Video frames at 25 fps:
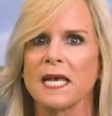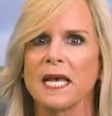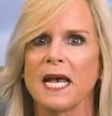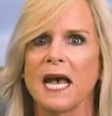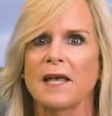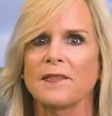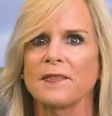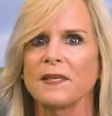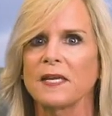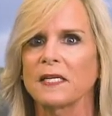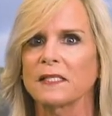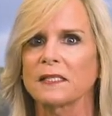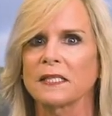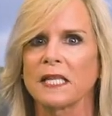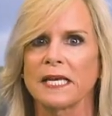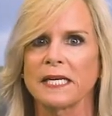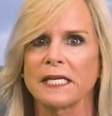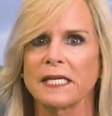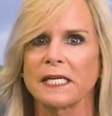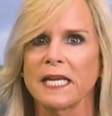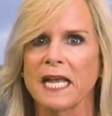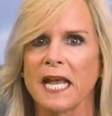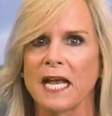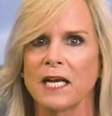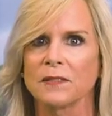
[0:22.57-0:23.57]
at the
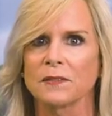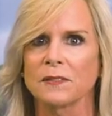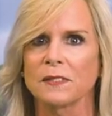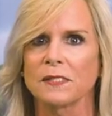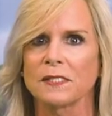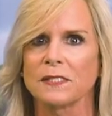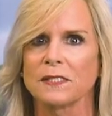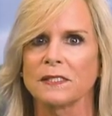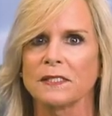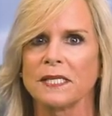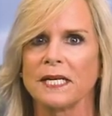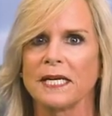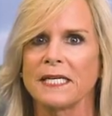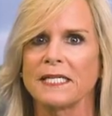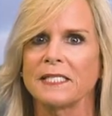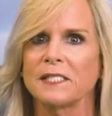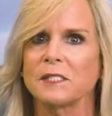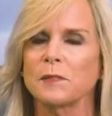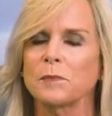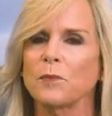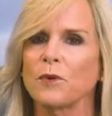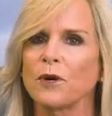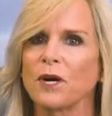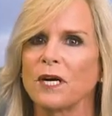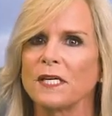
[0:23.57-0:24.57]
Atlantic Council and
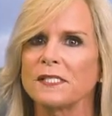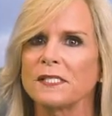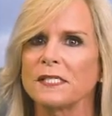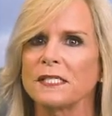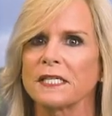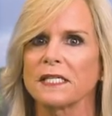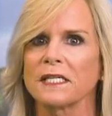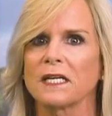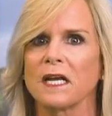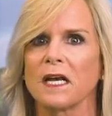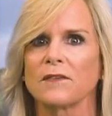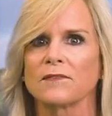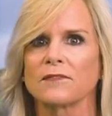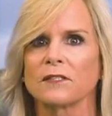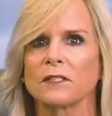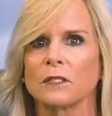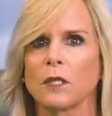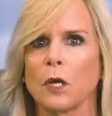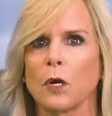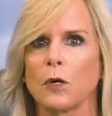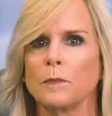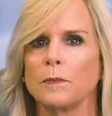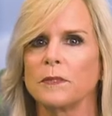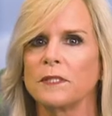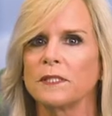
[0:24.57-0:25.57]
is President of
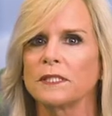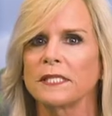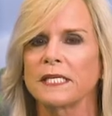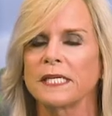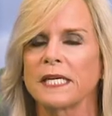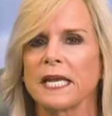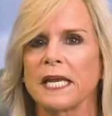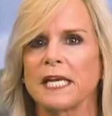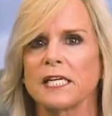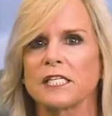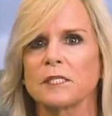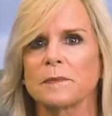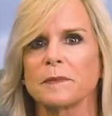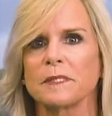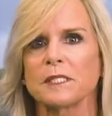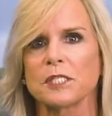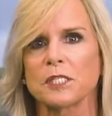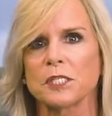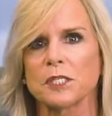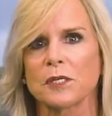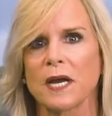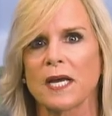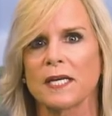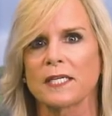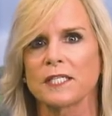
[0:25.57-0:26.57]
Global Engagement
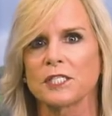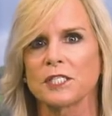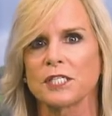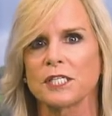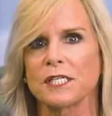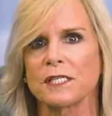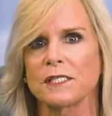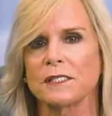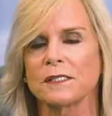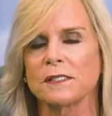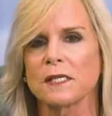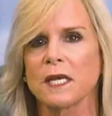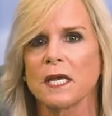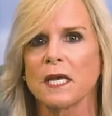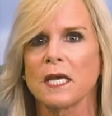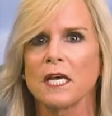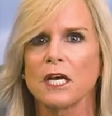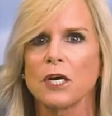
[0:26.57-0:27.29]
Strategies,